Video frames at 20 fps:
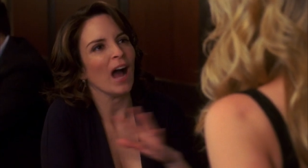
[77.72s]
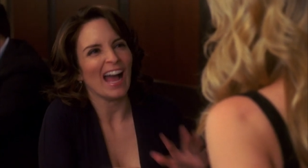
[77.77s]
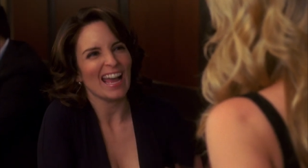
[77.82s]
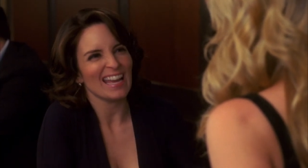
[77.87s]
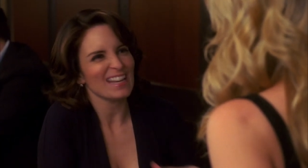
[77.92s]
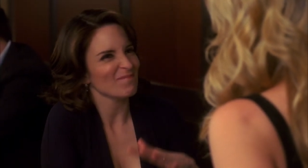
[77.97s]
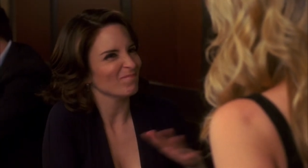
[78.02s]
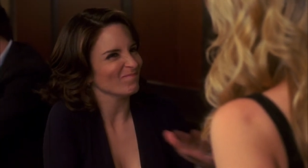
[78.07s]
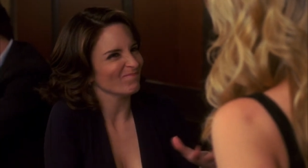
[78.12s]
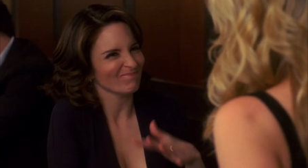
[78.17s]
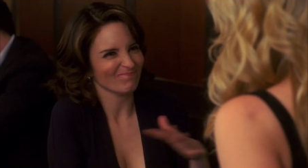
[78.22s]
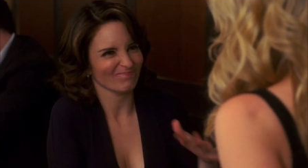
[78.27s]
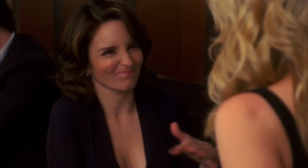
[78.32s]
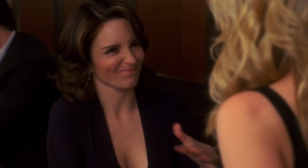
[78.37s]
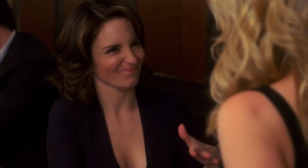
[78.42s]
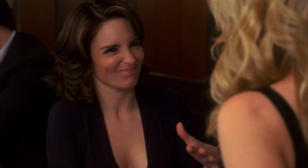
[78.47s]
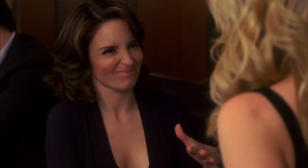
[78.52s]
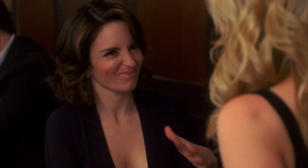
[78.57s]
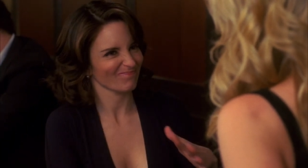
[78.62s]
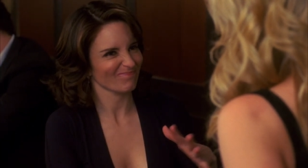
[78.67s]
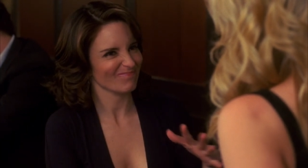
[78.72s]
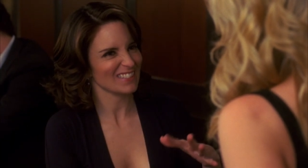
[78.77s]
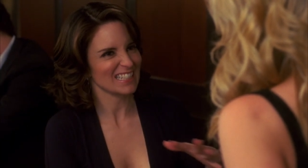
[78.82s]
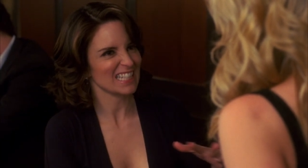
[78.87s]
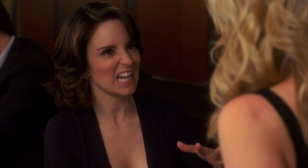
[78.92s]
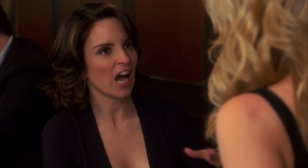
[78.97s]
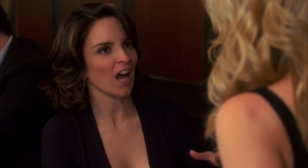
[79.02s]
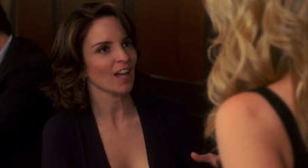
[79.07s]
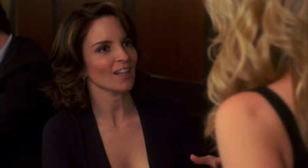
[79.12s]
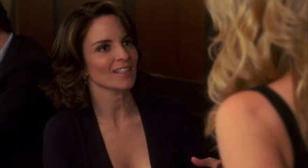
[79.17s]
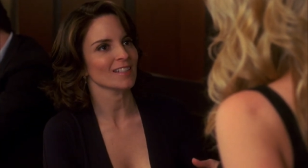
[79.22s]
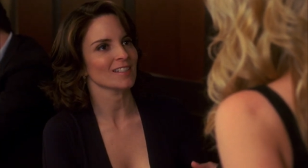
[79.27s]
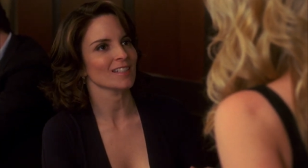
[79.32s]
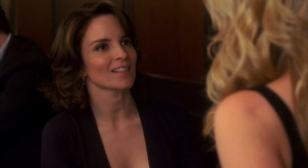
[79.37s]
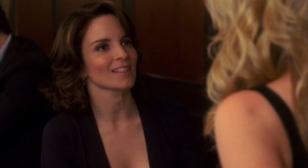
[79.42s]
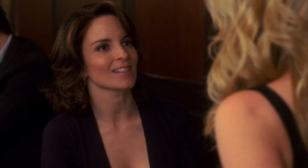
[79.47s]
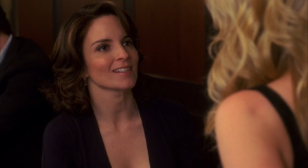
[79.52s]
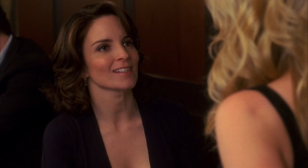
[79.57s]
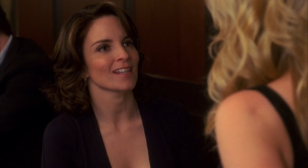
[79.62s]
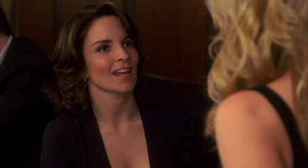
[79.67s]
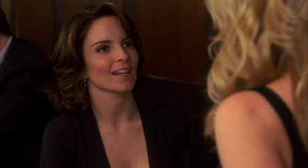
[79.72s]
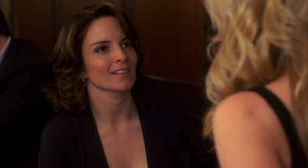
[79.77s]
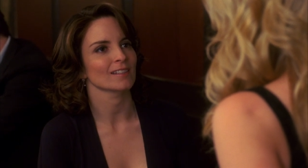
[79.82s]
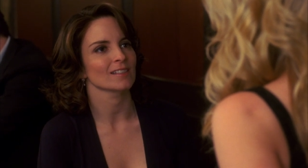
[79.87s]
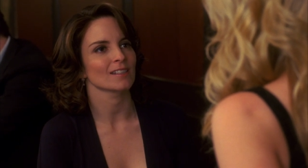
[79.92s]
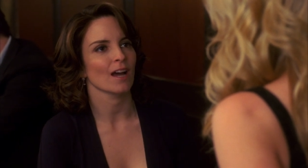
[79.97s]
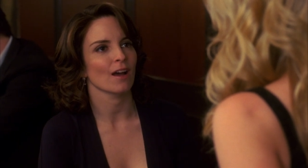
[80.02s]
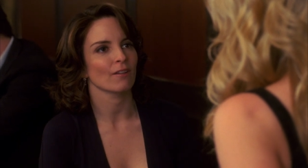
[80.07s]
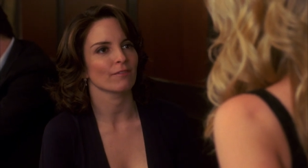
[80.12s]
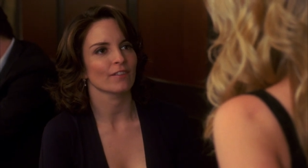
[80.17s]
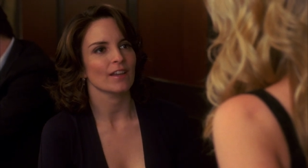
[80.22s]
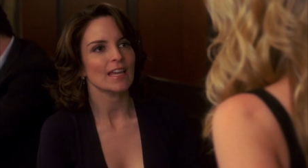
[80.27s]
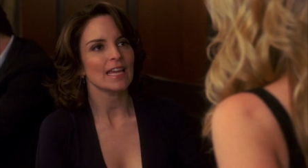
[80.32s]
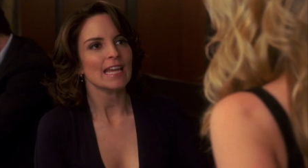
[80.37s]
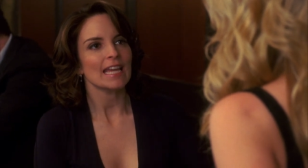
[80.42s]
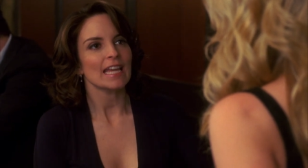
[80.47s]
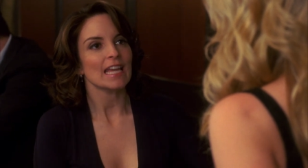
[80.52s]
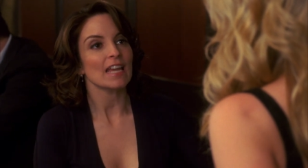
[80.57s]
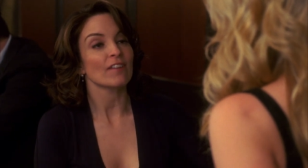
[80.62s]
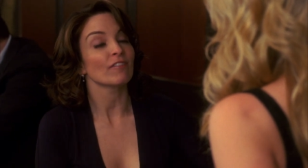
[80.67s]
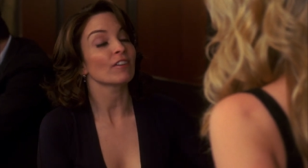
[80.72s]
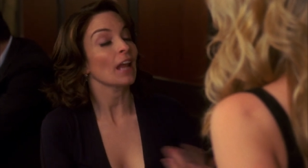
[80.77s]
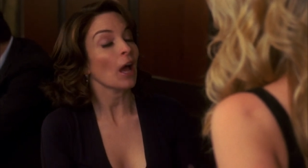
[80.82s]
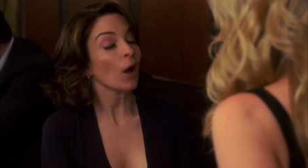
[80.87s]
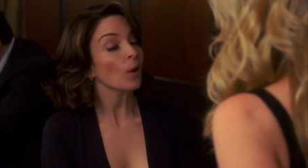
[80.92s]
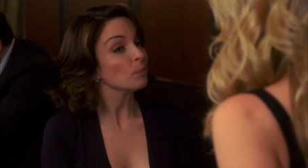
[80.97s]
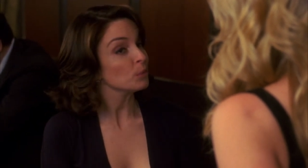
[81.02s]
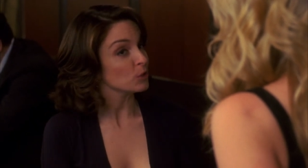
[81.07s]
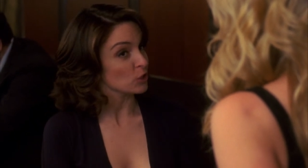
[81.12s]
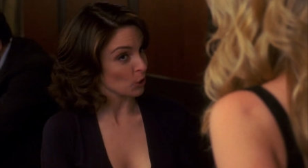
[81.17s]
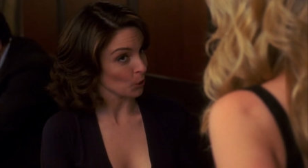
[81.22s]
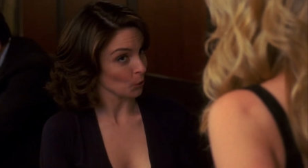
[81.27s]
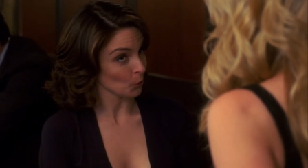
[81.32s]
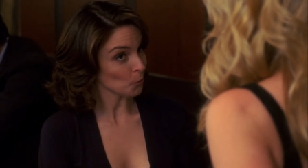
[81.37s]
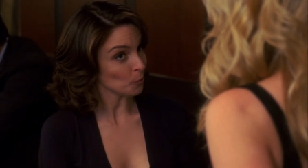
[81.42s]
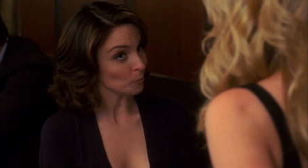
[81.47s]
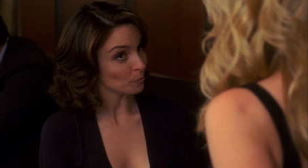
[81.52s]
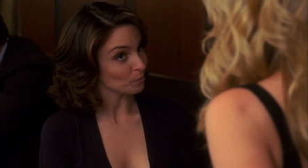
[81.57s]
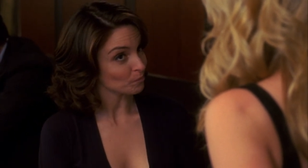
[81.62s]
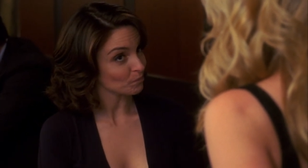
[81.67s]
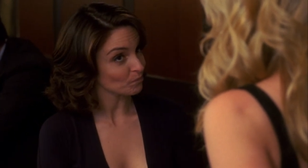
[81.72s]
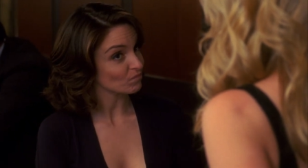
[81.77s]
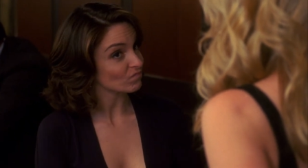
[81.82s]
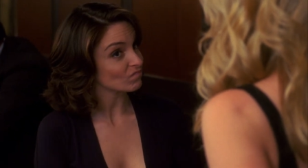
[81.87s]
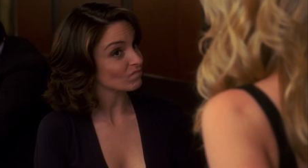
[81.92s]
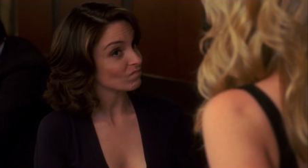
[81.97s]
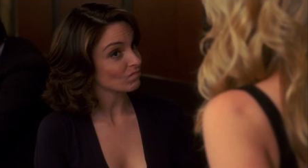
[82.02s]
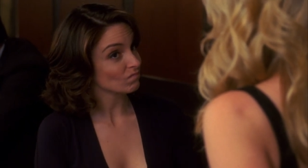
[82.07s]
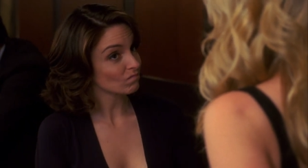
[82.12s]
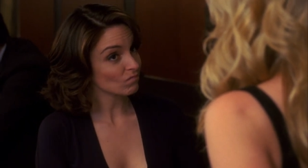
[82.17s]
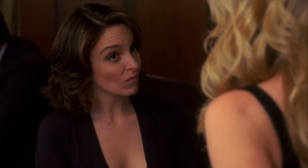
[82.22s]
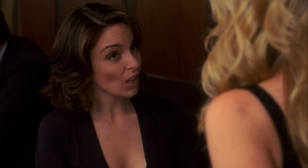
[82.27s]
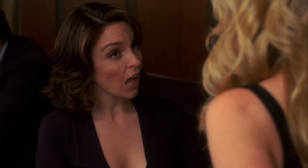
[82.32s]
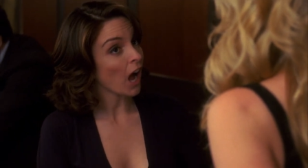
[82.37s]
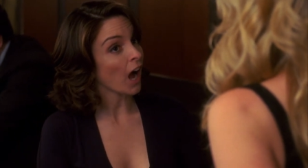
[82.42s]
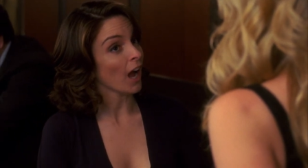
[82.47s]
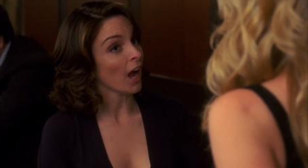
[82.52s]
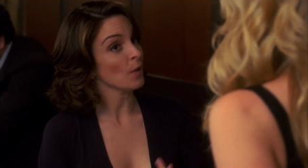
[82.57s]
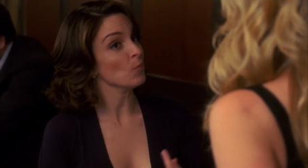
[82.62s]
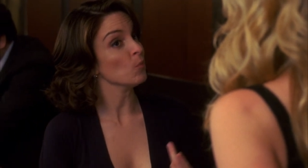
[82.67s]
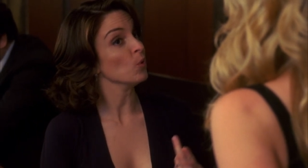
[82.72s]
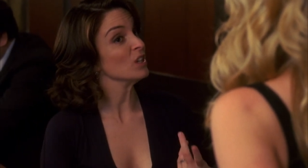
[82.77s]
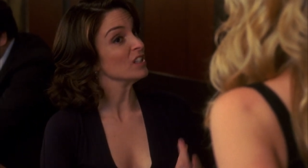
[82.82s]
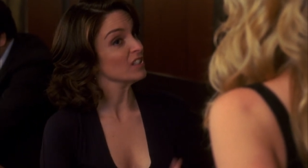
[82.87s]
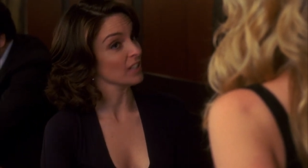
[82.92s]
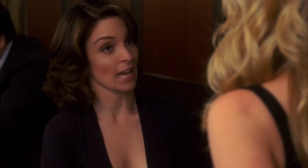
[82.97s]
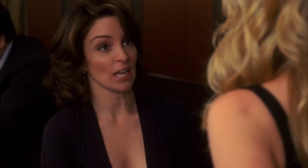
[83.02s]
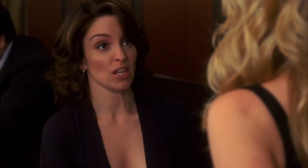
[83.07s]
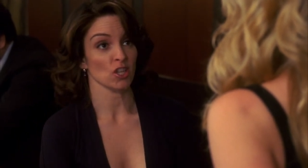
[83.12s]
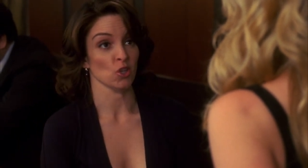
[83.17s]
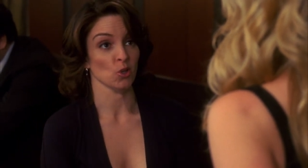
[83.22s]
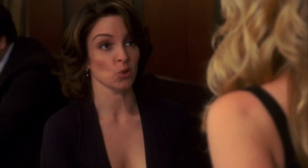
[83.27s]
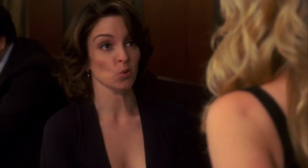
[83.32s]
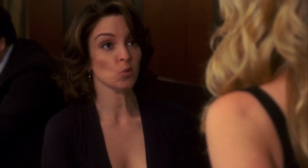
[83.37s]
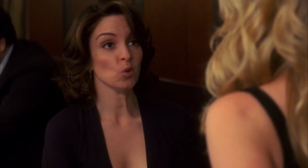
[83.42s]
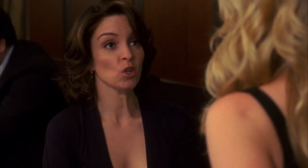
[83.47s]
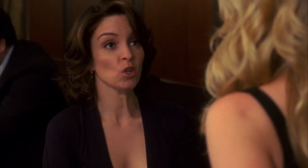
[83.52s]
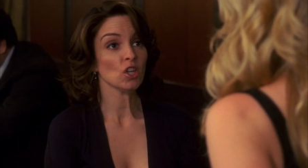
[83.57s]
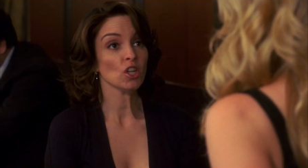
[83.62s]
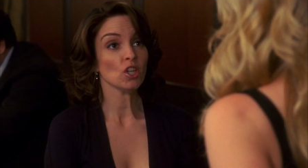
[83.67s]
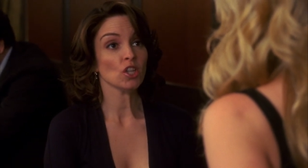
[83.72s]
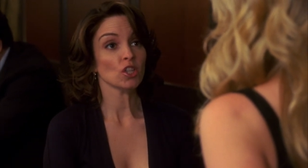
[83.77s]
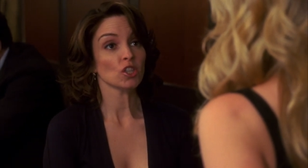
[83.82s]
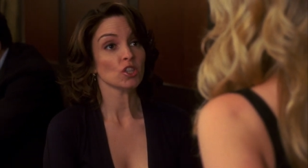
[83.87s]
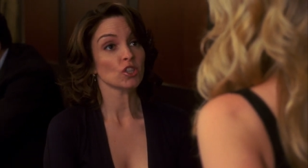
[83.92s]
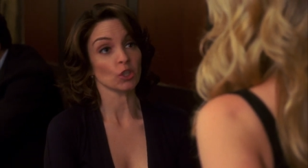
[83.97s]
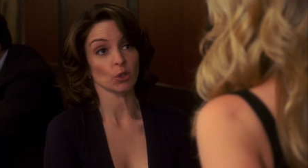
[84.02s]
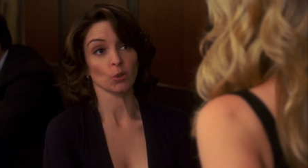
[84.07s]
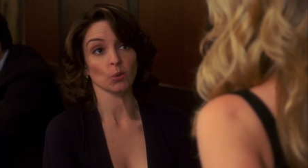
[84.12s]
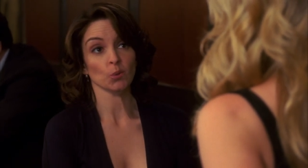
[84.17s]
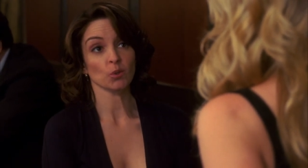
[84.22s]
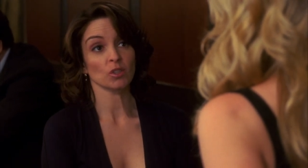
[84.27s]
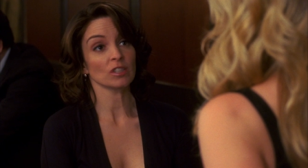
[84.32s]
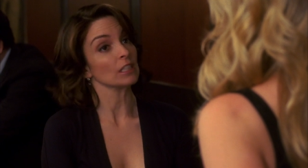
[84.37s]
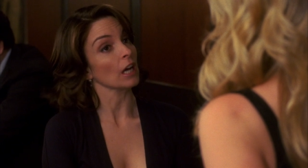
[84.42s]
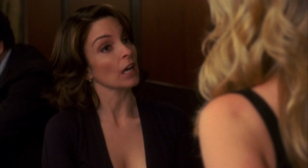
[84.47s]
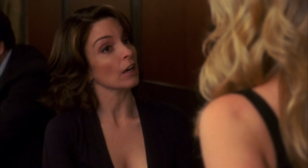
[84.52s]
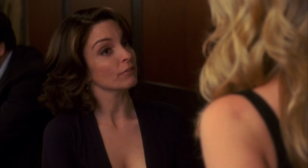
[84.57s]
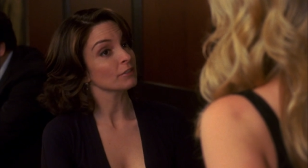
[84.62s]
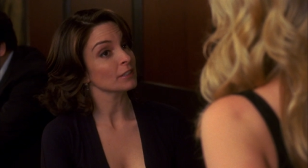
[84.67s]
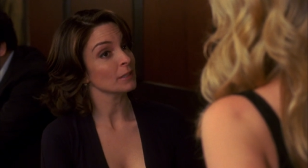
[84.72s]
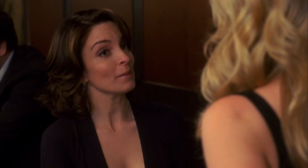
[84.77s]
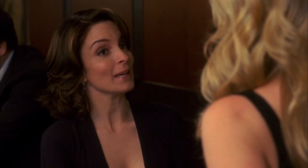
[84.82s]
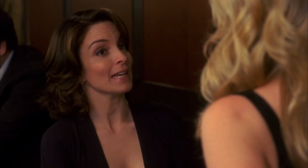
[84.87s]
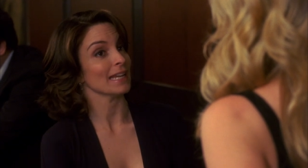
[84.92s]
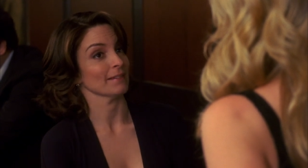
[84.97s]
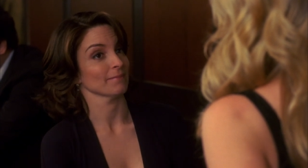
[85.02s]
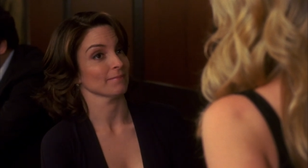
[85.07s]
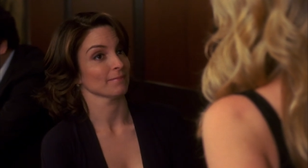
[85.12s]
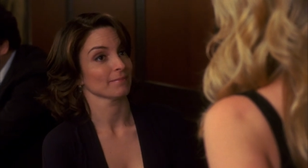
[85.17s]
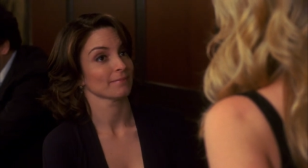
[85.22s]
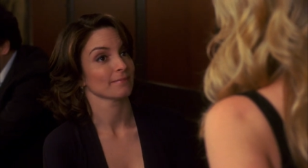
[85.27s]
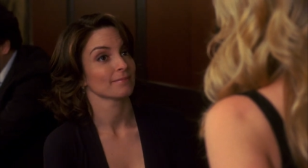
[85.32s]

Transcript: I am not into the sex stuff, if it helps you, I would let you do stuff to me.